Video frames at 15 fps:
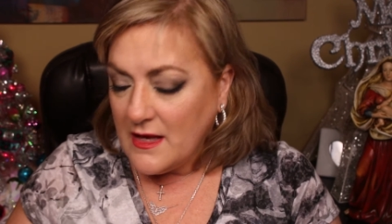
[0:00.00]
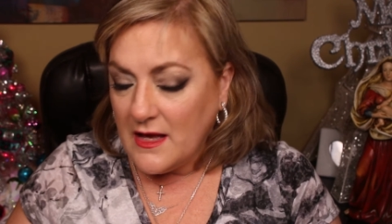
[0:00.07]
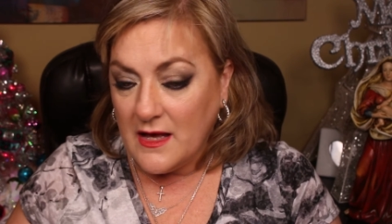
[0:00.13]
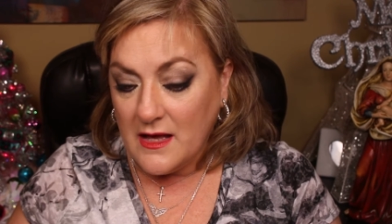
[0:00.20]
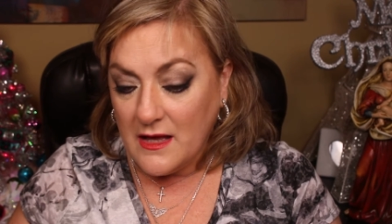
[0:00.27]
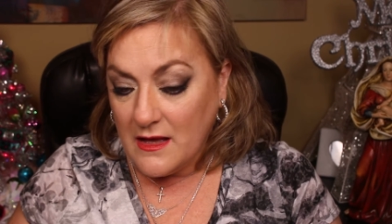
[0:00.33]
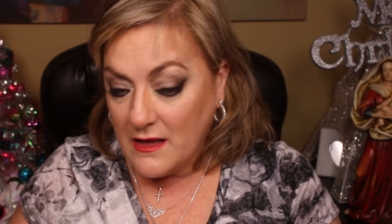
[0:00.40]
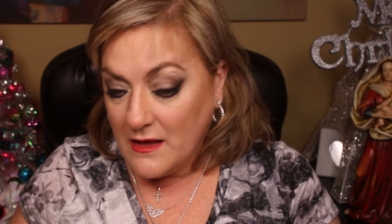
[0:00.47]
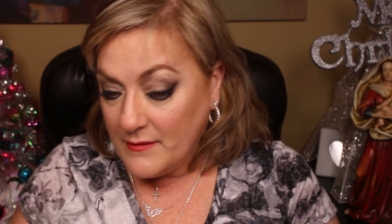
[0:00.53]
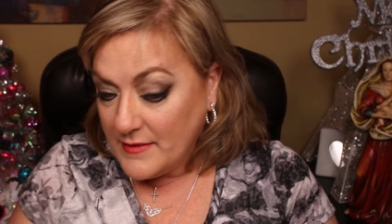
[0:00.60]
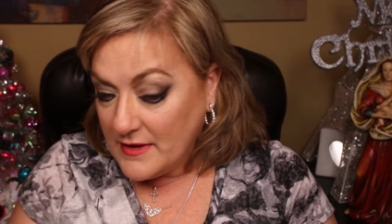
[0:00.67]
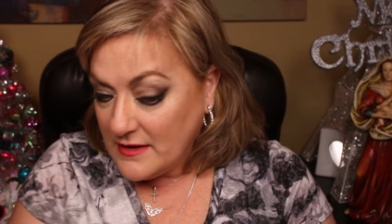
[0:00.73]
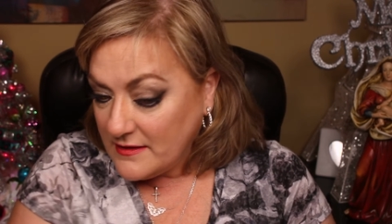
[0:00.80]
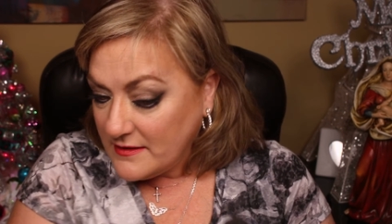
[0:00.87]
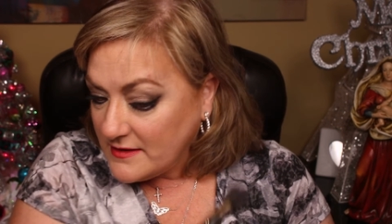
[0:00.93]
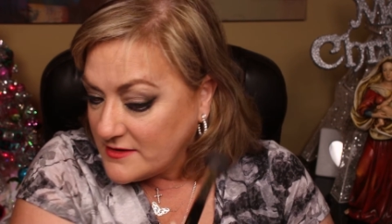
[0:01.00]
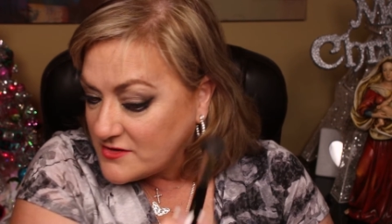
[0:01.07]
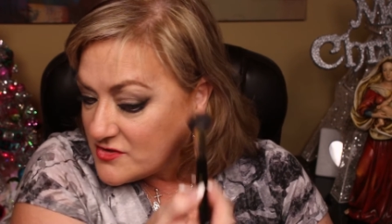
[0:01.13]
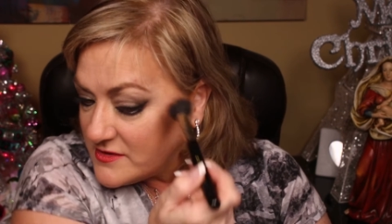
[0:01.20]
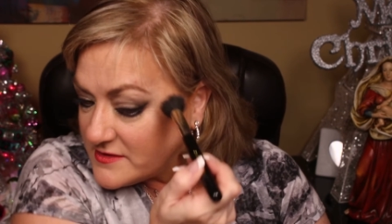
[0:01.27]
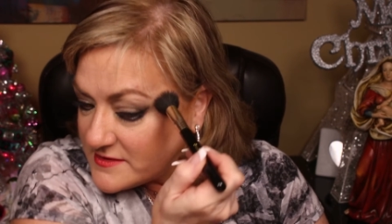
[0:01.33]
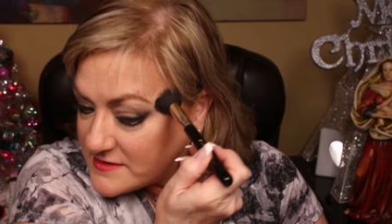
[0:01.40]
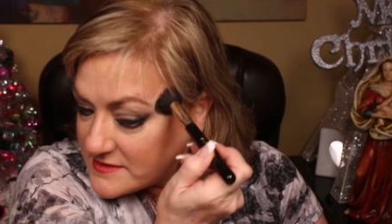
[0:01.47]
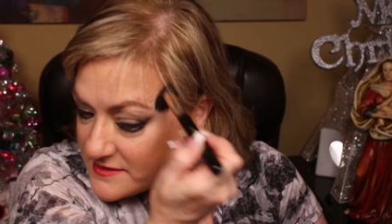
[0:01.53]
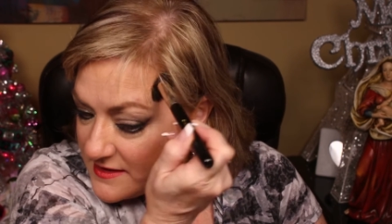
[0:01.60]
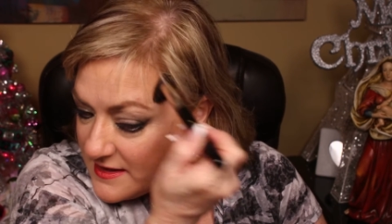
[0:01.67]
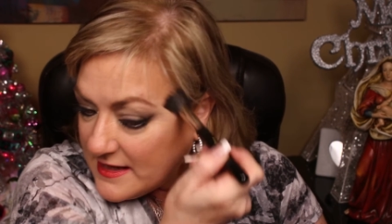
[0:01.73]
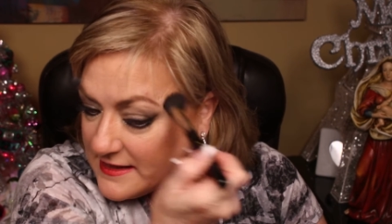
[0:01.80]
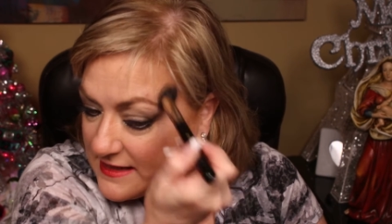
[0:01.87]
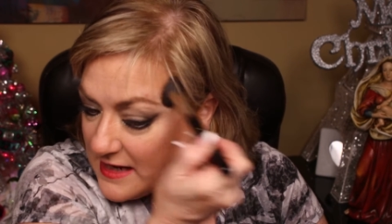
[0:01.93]
Um, it just,
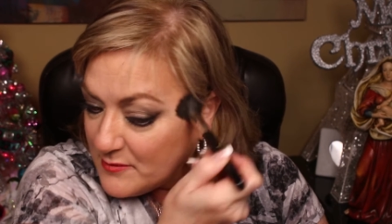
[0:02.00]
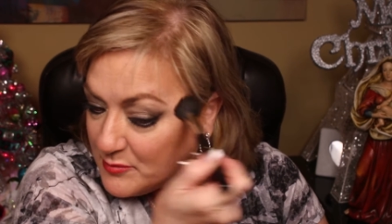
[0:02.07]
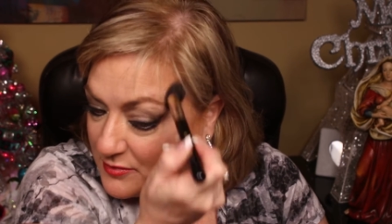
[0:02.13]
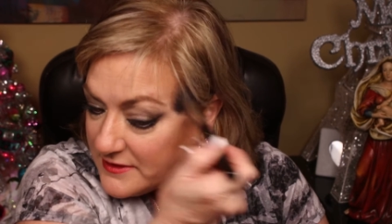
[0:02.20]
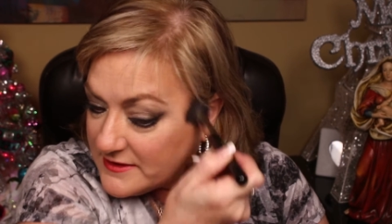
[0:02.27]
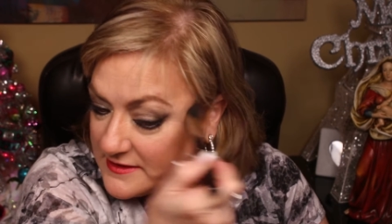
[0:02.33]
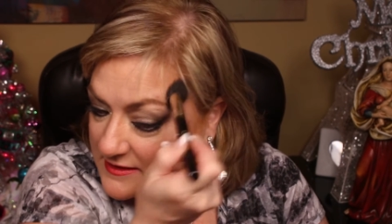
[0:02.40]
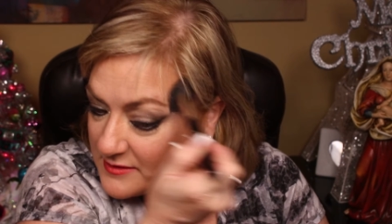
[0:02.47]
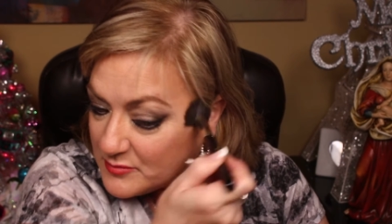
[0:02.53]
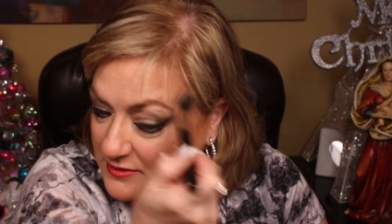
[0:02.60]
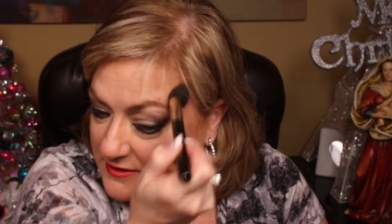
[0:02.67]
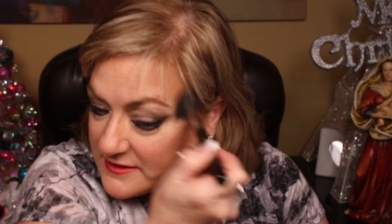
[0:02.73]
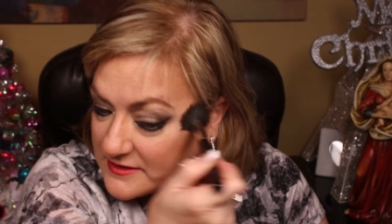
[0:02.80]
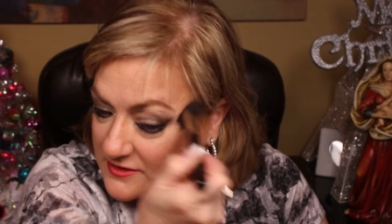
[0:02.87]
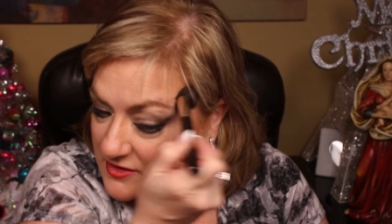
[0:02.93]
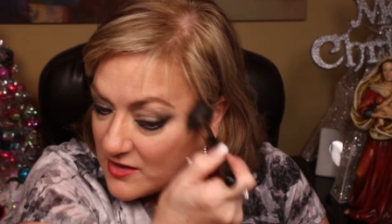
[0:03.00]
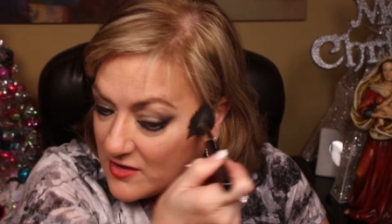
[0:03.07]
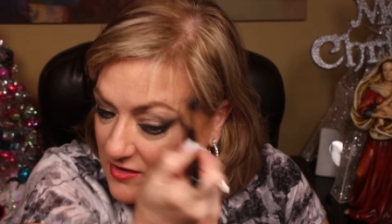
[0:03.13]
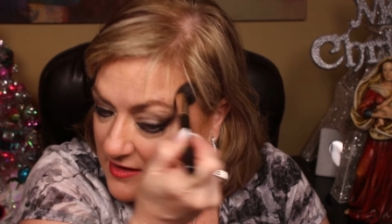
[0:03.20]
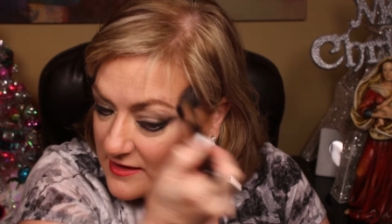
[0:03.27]
and I blended and blended, y'all.